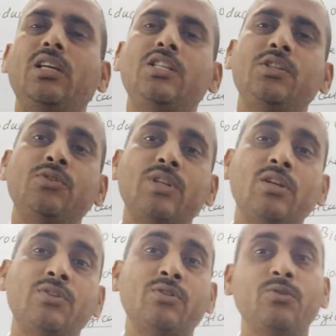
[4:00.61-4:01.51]
is used
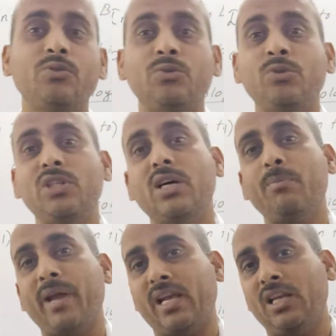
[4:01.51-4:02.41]
also to do the
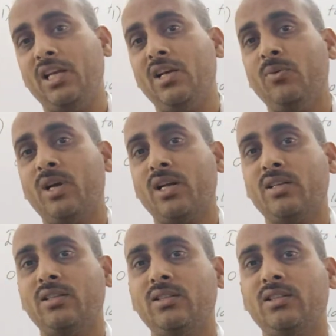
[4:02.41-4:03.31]
mechanical
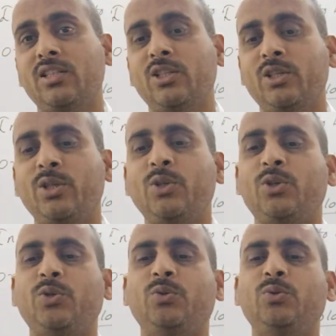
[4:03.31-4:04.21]
work,
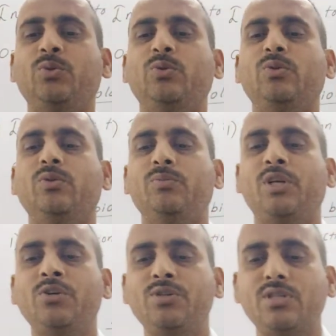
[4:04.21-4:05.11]
to
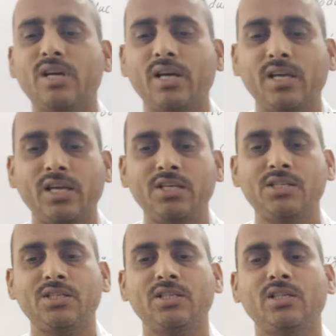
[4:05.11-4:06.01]
produce the
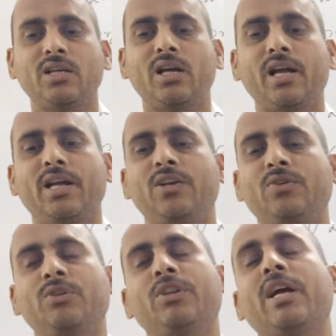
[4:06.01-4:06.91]
heat, and
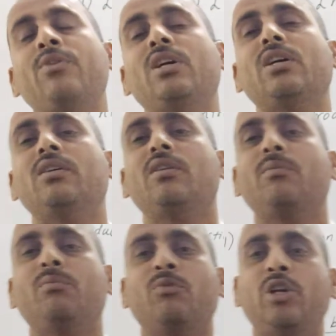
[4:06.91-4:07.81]
to derive the
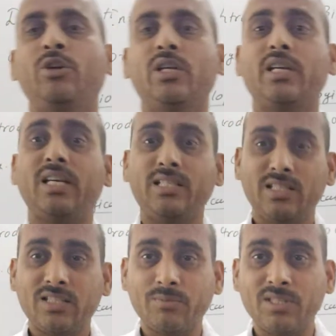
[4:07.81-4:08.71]
molecular
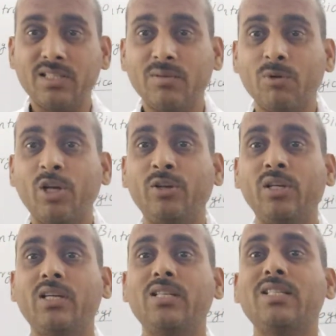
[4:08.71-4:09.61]
engines, means the
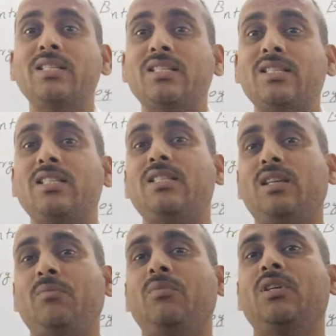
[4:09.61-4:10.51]
molecular
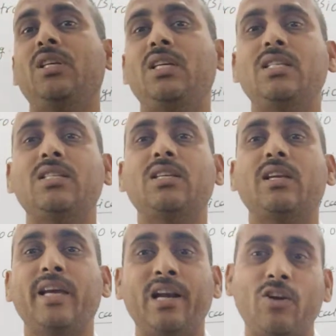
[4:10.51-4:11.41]
system is
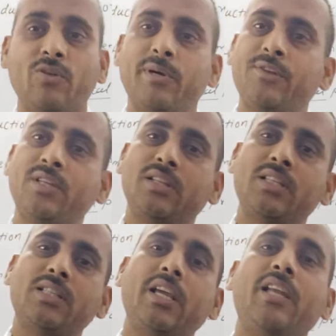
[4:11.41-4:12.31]
carried out by using
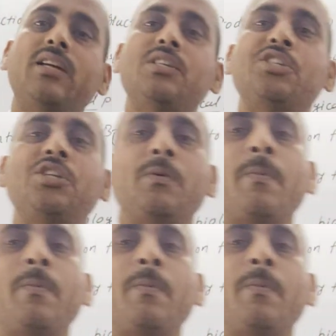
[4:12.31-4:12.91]
this energy.